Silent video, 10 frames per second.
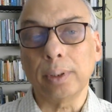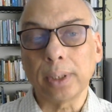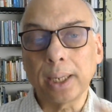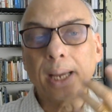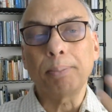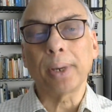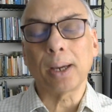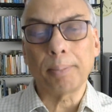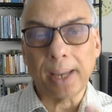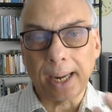can
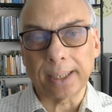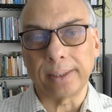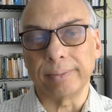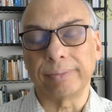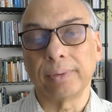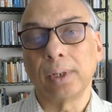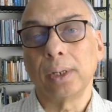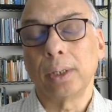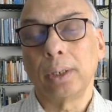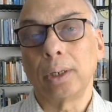become active.
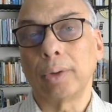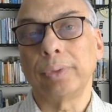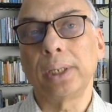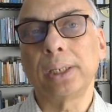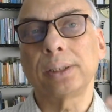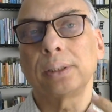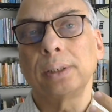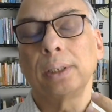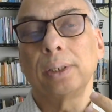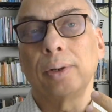Now, these
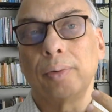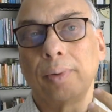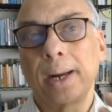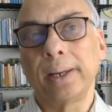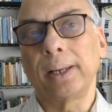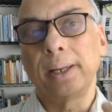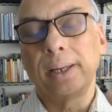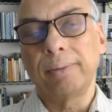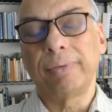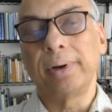
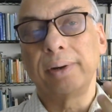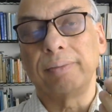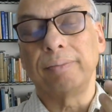radically infinite